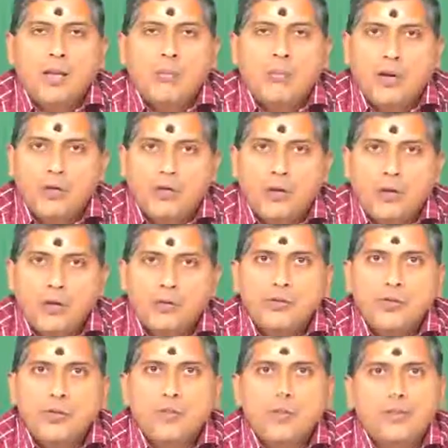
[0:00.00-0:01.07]
But if you are
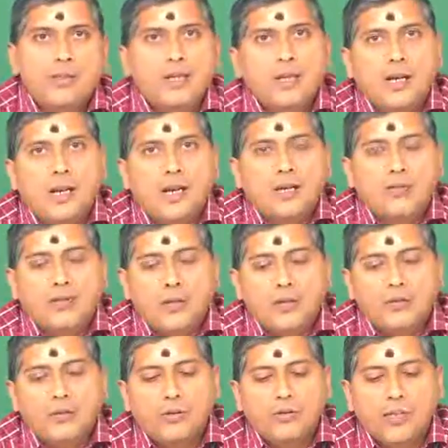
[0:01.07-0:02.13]
using Mexican hat wave
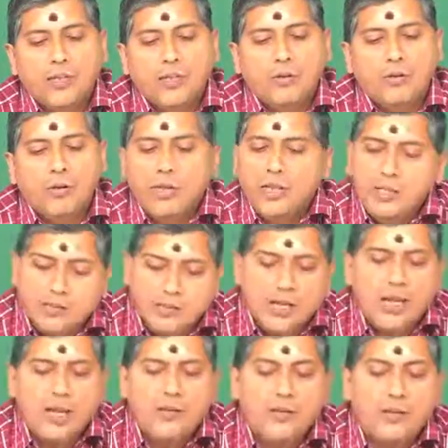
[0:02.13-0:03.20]
for CWT, the
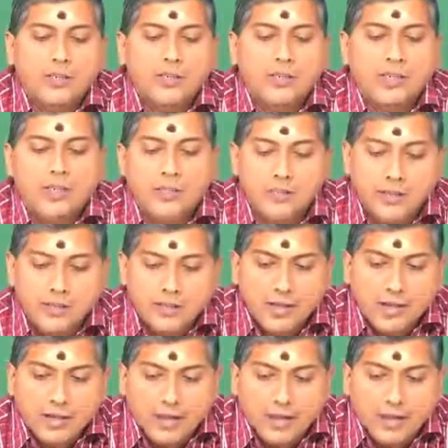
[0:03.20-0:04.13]
scaling function exists